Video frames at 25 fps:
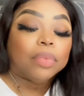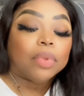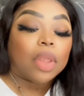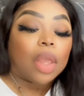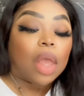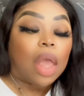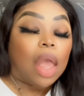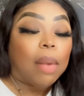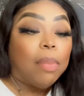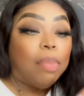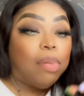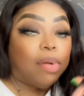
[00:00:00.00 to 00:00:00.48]

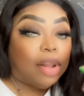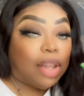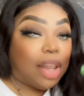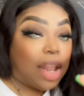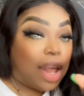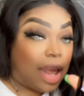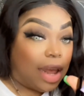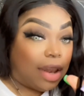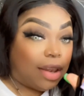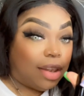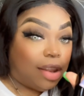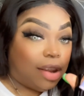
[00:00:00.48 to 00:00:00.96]
I put
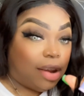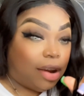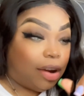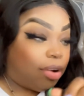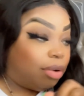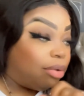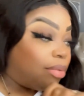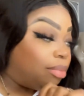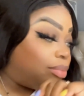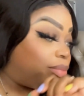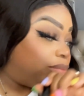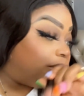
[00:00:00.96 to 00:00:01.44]
that
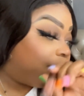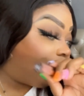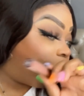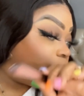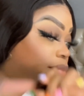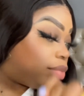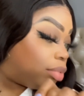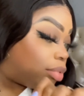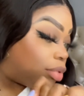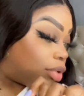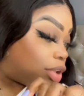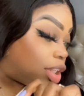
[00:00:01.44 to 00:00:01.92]
there.
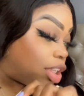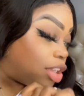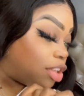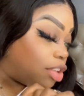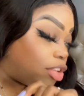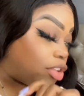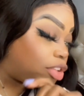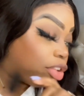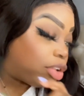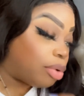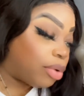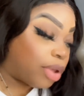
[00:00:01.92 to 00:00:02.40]
This
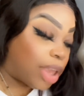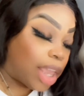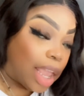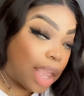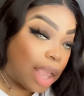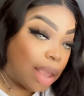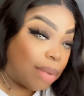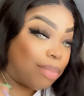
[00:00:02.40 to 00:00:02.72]
is okay,